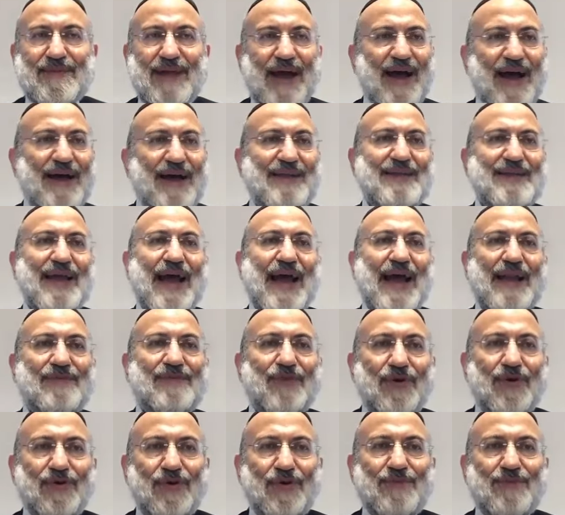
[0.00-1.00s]
And Dal
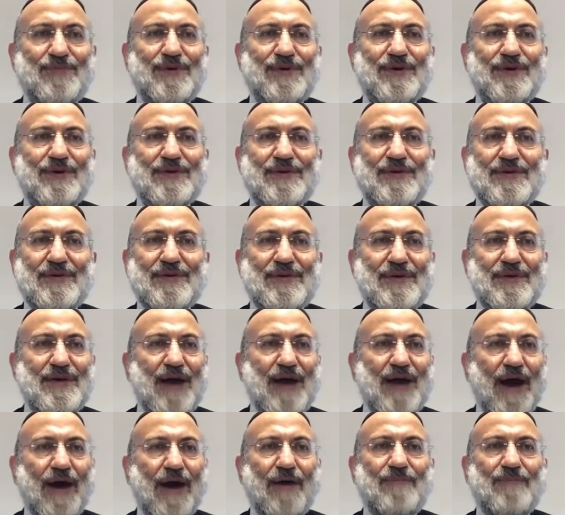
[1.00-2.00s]
Vachomer,
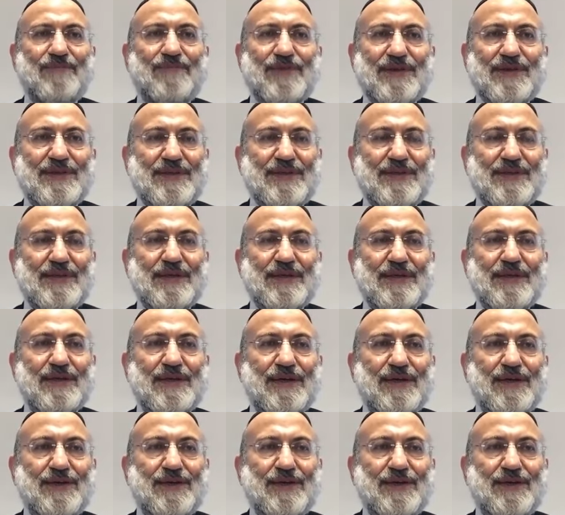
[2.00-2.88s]
obviously,